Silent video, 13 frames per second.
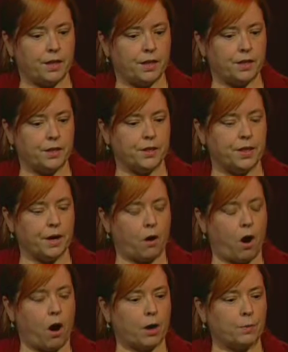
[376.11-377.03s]

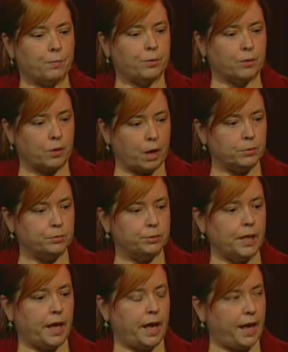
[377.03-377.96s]
There are
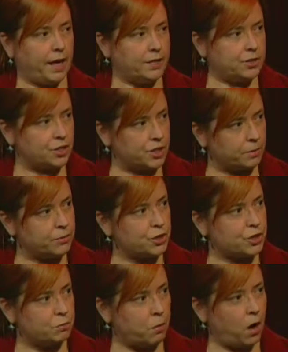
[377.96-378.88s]
probably some
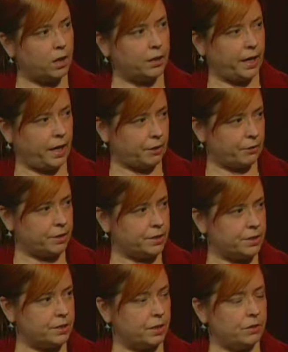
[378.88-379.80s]
small
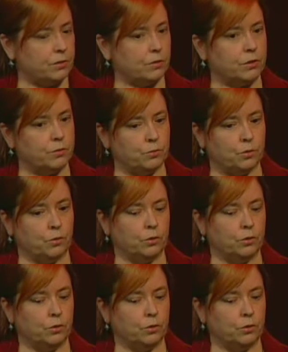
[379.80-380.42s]
areas that you could